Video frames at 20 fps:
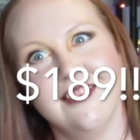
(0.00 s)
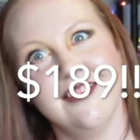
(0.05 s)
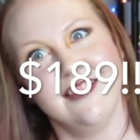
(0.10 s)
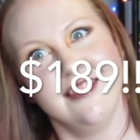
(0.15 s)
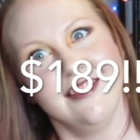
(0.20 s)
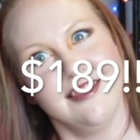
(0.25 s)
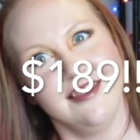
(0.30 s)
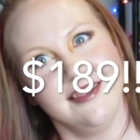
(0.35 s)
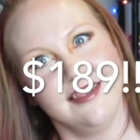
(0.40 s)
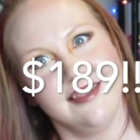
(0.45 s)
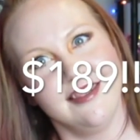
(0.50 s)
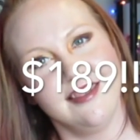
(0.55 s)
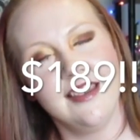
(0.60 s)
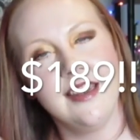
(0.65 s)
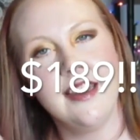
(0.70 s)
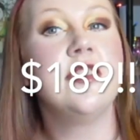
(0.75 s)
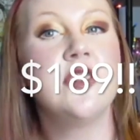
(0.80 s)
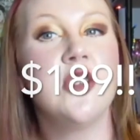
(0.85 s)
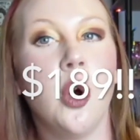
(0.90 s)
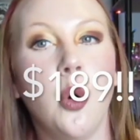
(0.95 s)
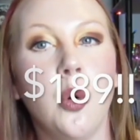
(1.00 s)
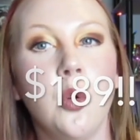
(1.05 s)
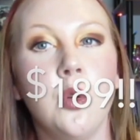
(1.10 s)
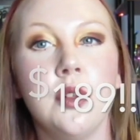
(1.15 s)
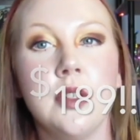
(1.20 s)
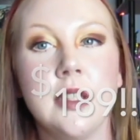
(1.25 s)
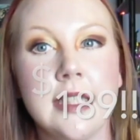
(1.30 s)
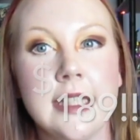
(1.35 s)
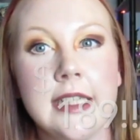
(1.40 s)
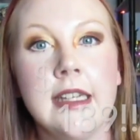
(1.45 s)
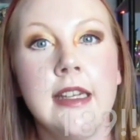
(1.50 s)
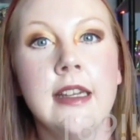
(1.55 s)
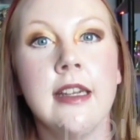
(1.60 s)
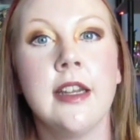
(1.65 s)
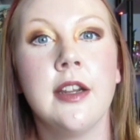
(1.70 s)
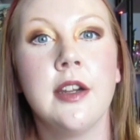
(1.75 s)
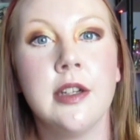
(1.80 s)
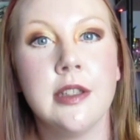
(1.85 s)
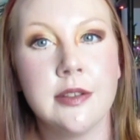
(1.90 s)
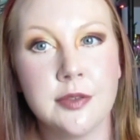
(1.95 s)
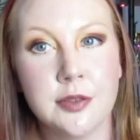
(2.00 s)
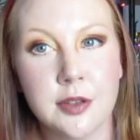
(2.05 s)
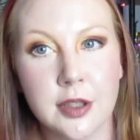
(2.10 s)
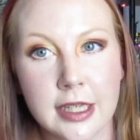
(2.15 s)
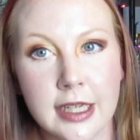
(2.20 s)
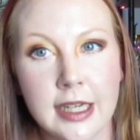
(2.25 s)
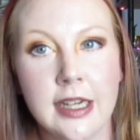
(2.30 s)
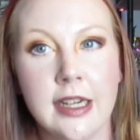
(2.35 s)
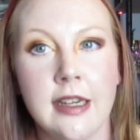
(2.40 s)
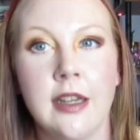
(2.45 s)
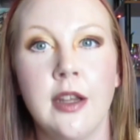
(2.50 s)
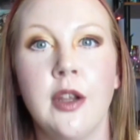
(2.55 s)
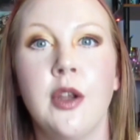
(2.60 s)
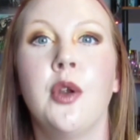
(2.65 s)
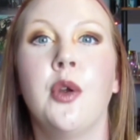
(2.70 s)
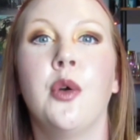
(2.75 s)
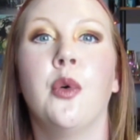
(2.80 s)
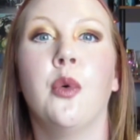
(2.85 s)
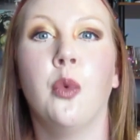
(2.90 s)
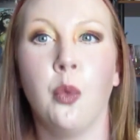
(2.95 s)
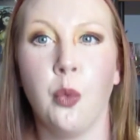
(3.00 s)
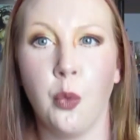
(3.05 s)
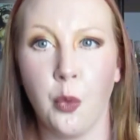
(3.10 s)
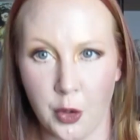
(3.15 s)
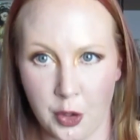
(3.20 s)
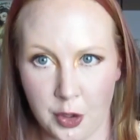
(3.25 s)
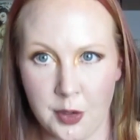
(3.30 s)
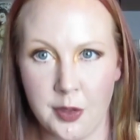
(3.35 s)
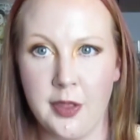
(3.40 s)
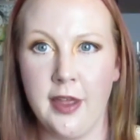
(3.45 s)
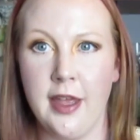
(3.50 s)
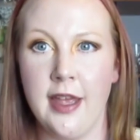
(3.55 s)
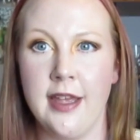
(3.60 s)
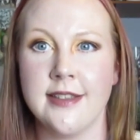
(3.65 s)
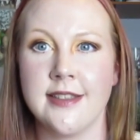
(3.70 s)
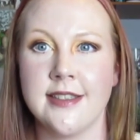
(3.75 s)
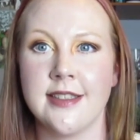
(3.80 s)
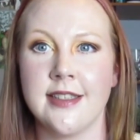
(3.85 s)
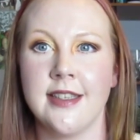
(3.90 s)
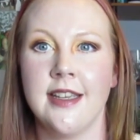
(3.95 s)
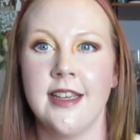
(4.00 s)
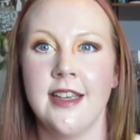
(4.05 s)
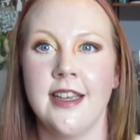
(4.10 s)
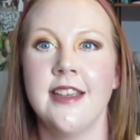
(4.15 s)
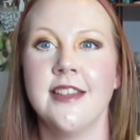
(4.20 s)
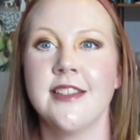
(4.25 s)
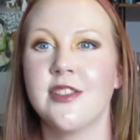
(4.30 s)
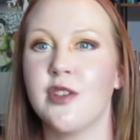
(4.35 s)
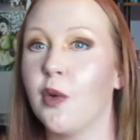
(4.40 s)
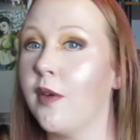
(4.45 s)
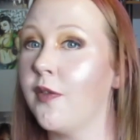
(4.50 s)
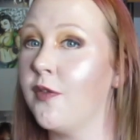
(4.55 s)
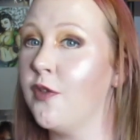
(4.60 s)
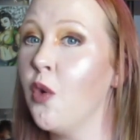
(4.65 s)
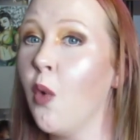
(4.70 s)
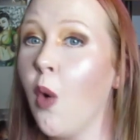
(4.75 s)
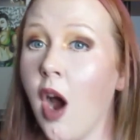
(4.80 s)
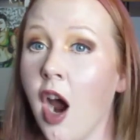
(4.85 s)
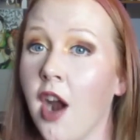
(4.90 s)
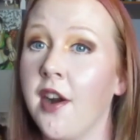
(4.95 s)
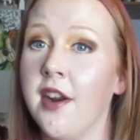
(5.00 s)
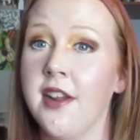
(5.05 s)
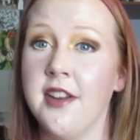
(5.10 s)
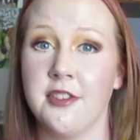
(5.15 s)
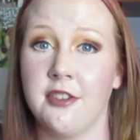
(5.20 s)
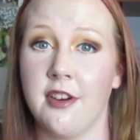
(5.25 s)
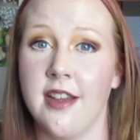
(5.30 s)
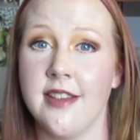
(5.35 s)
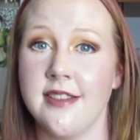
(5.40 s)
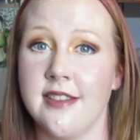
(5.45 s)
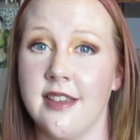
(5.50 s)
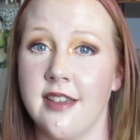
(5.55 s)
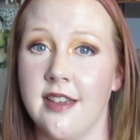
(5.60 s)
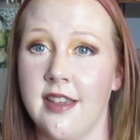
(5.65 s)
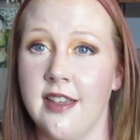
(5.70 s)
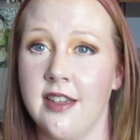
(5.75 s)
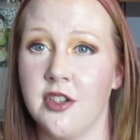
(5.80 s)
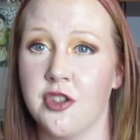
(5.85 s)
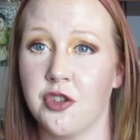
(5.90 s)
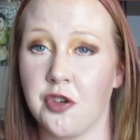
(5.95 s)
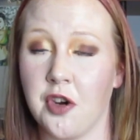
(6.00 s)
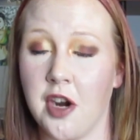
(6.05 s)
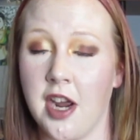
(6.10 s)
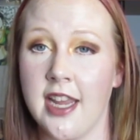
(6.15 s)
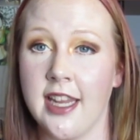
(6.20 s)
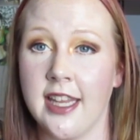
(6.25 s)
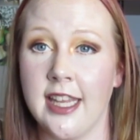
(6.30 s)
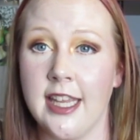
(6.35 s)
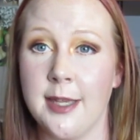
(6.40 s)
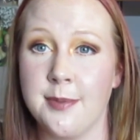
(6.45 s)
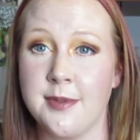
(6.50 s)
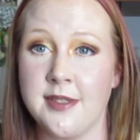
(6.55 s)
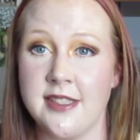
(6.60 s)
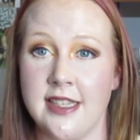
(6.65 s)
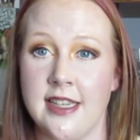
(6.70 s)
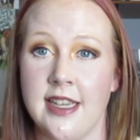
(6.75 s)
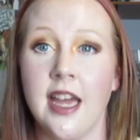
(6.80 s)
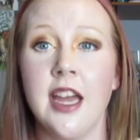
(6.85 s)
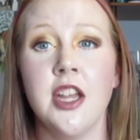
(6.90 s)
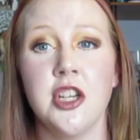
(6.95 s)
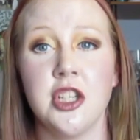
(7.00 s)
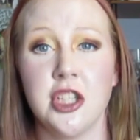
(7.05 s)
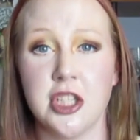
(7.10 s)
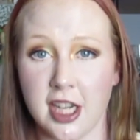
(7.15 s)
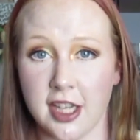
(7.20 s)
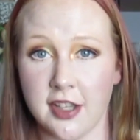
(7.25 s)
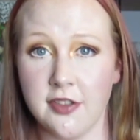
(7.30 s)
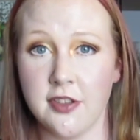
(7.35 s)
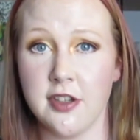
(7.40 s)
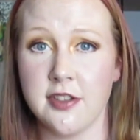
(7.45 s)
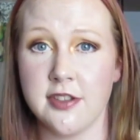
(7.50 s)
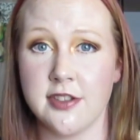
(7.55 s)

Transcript: Mm. Totally freaking worth it. So if you are interested in trying Ipsy, check the